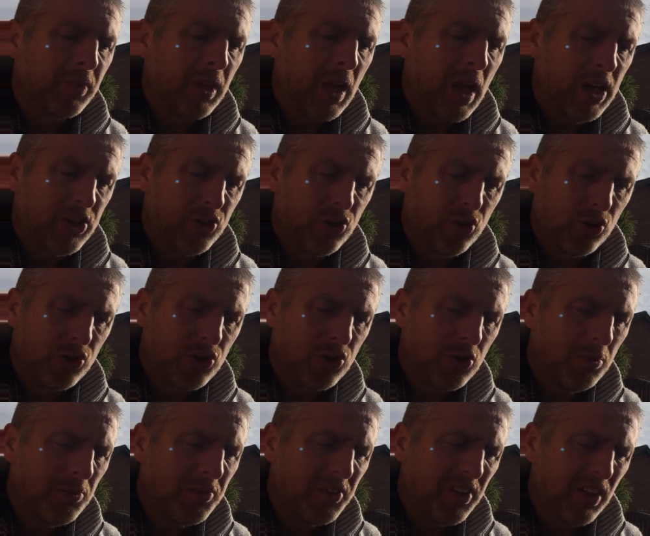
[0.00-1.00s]
I saw
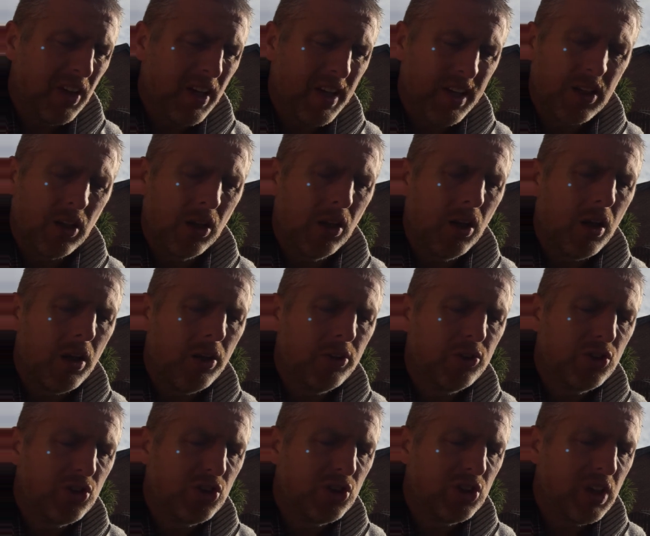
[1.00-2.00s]
something like a large
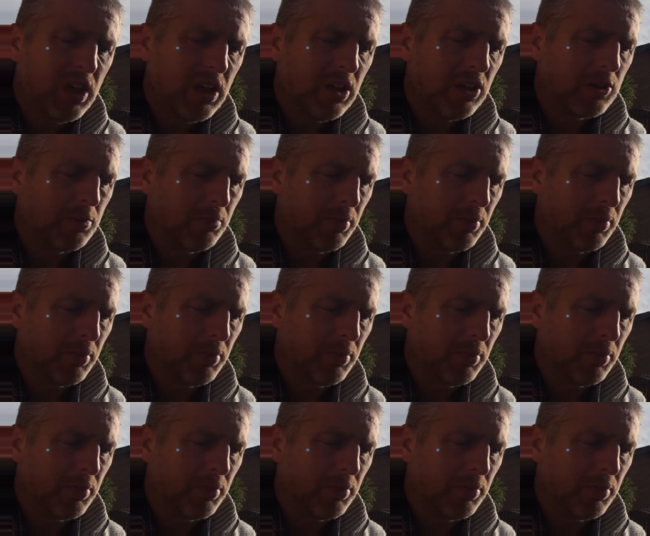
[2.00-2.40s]
sheet